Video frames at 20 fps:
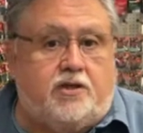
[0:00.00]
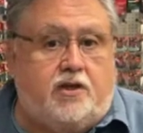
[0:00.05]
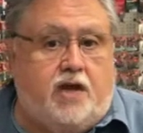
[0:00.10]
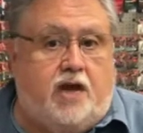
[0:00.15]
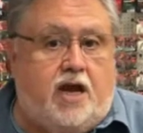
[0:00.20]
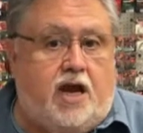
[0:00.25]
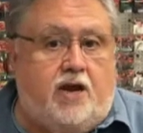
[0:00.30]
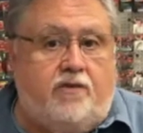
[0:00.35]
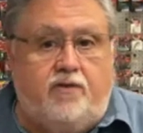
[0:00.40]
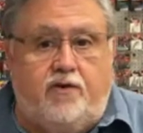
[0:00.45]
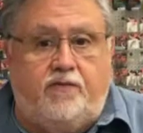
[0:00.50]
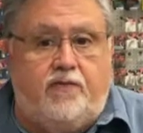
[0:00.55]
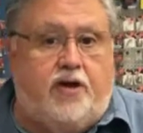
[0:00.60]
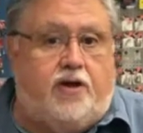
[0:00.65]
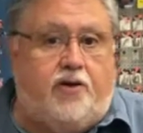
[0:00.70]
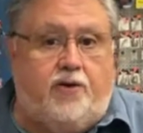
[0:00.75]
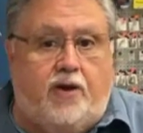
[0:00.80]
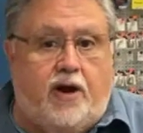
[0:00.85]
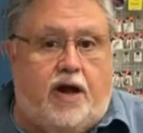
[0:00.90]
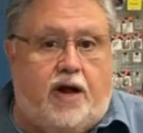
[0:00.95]
every
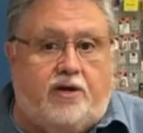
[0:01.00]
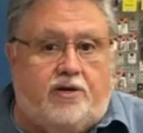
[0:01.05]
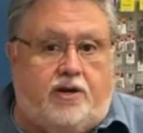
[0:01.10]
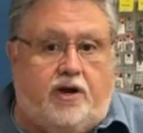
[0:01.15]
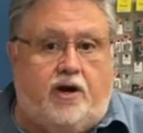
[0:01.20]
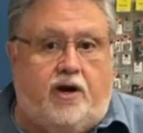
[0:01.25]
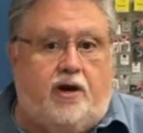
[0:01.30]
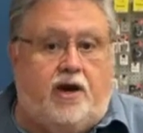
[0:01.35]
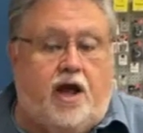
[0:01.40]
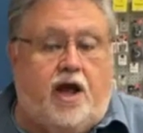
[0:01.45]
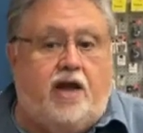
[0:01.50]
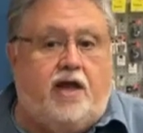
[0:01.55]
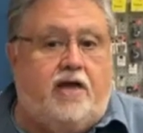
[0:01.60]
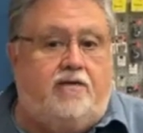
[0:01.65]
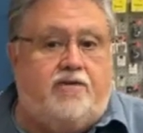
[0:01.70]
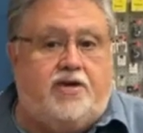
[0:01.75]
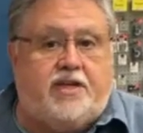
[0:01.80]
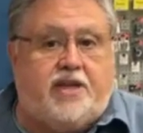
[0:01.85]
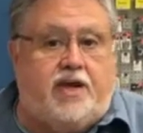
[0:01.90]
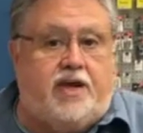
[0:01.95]
vendor out there, and I'll
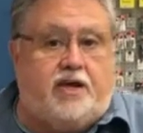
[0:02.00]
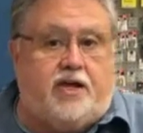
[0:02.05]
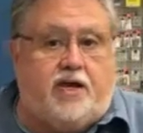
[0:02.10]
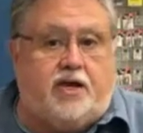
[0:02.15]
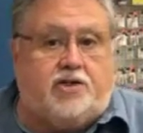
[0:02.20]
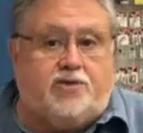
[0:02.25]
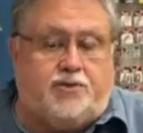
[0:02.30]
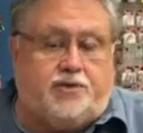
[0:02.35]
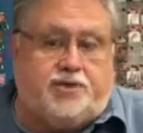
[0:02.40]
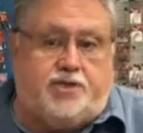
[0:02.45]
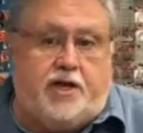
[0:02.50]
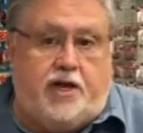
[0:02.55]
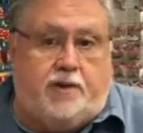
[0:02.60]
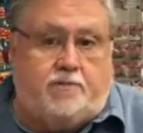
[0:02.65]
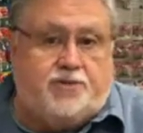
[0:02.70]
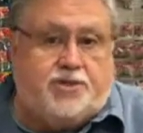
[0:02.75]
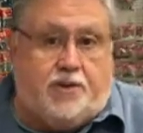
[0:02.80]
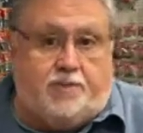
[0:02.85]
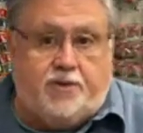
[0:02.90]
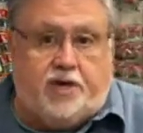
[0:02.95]
even take extra
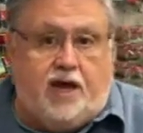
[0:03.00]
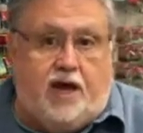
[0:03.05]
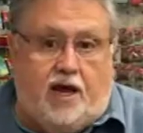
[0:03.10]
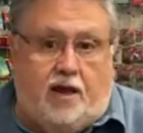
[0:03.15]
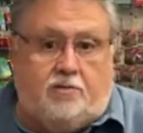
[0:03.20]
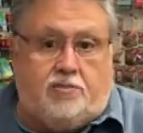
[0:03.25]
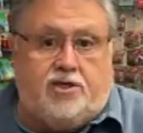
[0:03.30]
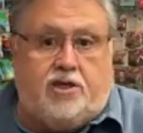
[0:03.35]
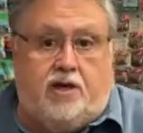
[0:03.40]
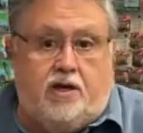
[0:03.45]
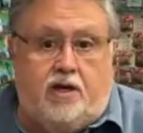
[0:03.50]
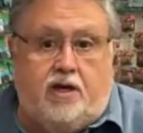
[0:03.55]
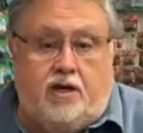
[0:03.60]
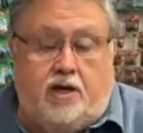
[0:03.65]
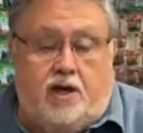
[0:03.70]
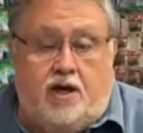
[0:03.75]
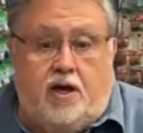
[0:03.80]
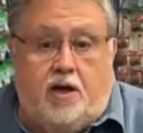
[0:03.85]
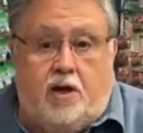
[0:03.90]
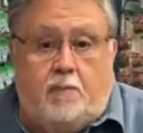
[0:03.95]
steps sometimes
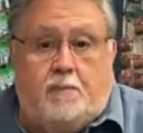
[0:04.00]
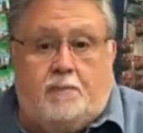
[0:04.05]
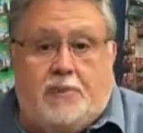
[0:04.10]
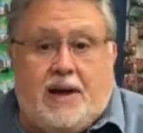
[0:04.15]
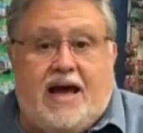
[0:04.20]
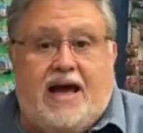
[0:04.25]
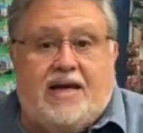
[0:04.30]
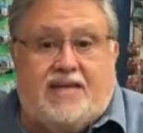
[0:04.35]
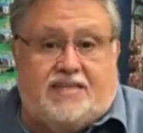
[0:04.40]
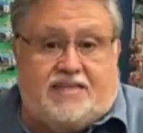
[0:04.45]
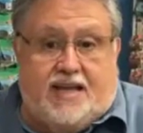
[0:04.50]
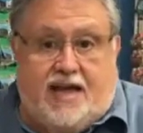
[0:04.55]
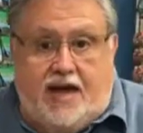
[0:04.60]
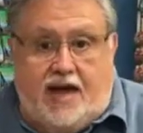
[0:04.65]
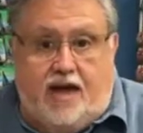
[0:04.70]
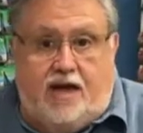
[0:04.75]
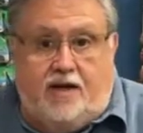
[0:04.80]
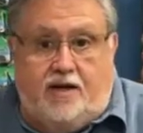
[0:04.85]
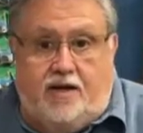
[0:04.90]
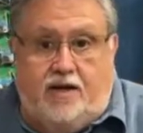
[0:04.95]
past
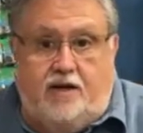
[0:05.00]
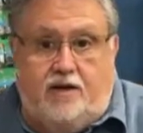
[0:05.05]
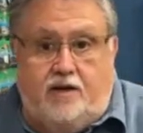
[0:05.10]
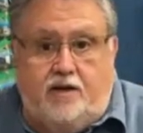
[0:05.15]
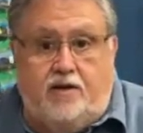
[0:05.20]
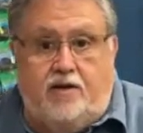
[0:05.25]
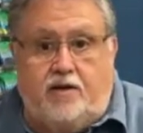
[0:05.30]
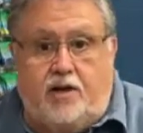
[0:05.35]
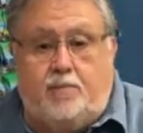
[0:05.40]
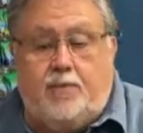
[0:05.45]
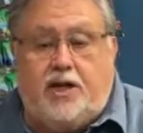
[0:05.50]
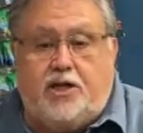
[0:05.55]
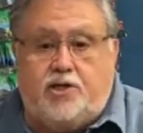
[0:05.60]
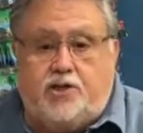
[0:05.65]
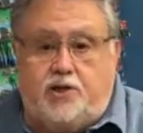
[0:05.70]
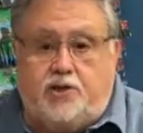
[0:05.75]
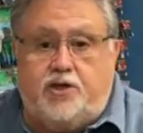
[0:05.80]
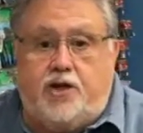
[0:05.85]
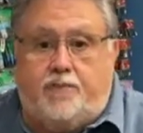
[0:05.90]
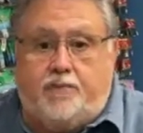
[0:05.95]
that to make
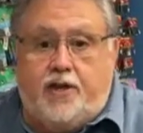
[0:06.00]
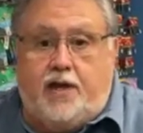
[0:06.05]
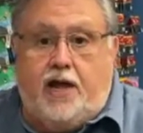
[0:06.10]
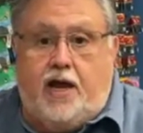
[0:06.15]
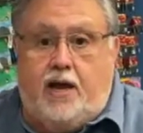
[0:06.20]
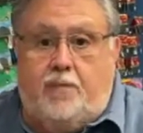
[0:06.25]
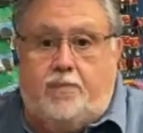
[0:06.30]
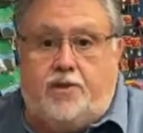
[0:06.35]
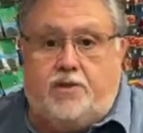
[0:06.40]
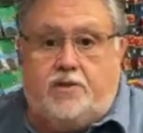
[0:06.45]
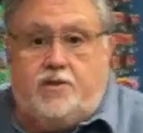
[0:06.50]
sure something happens.